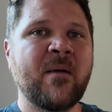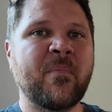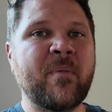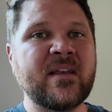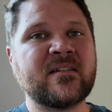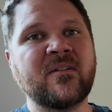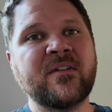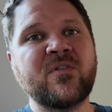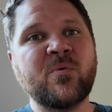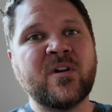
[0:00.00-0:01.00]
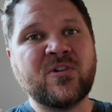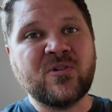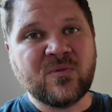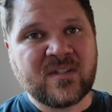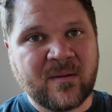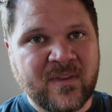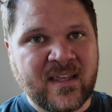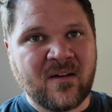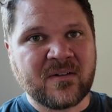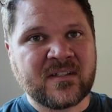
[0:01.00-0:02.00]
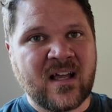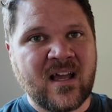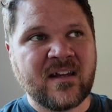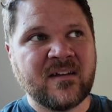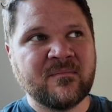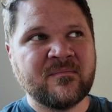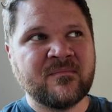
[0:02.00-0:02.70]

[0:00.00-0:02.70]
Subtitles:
But basically, if you want to do something outside,